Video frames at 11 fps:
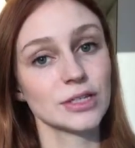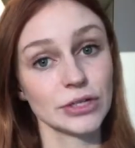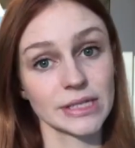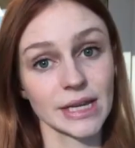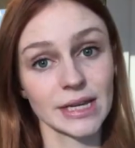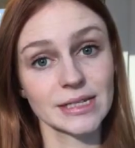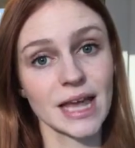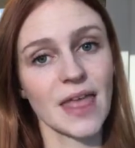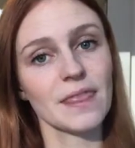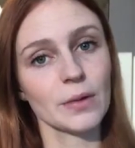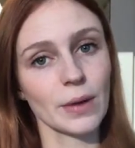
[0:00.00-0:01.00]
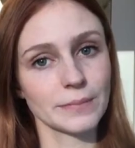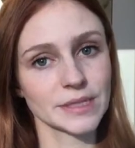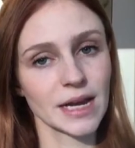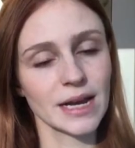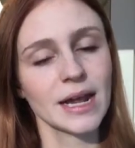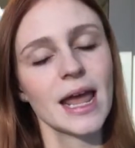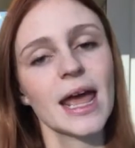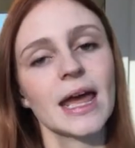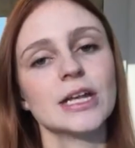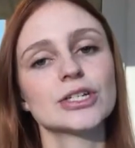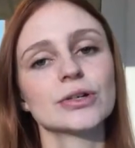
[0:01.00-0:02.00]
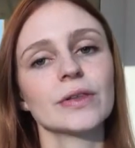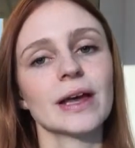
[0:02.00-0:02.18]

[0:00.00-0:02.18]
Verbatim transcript: newsletters, and their website and ensure